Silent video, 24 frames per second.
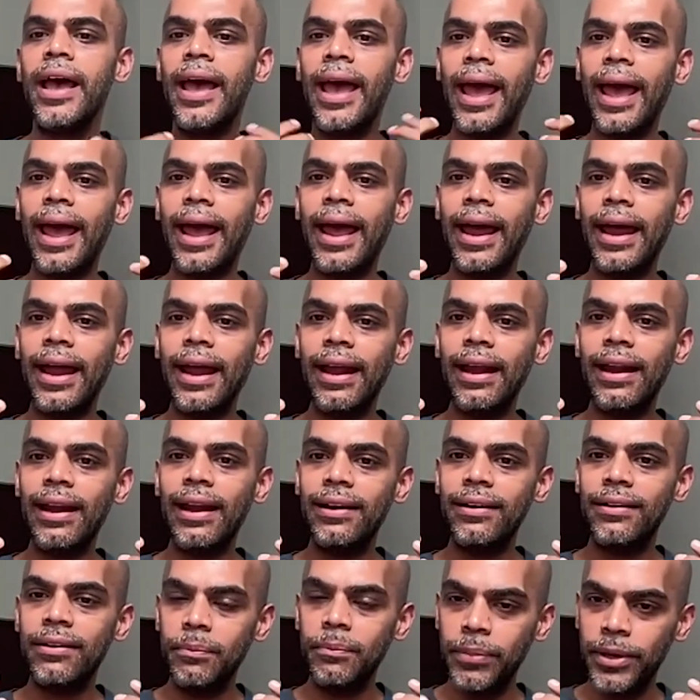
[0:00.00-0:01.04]

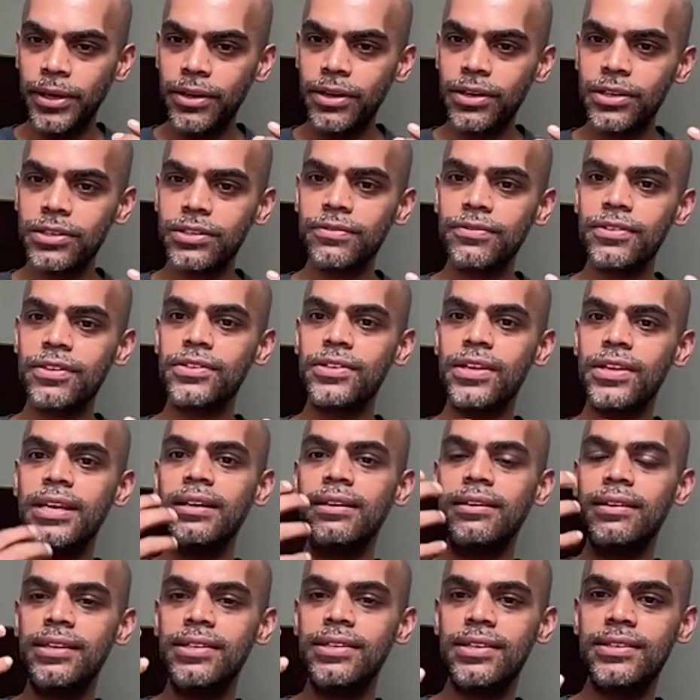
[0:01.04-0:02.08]
And because of this
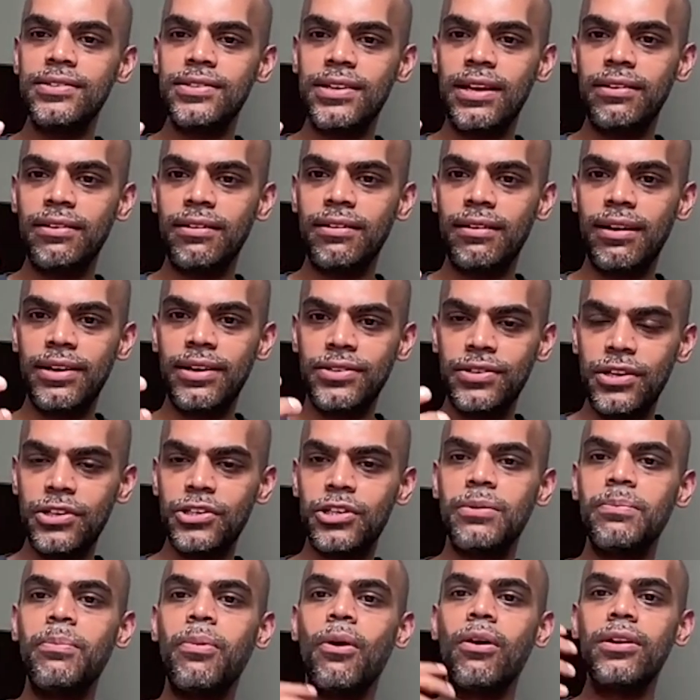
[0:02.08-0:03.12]
increasing
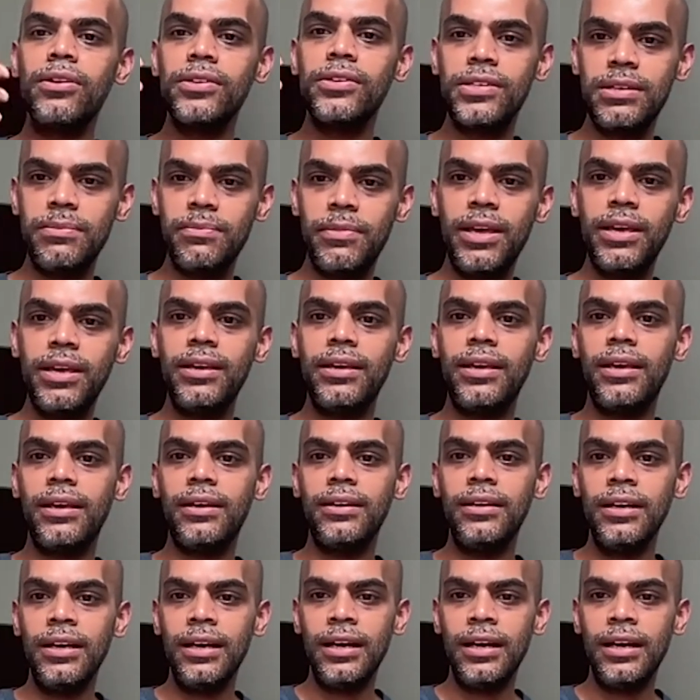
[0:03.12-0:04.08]
centralization, policy making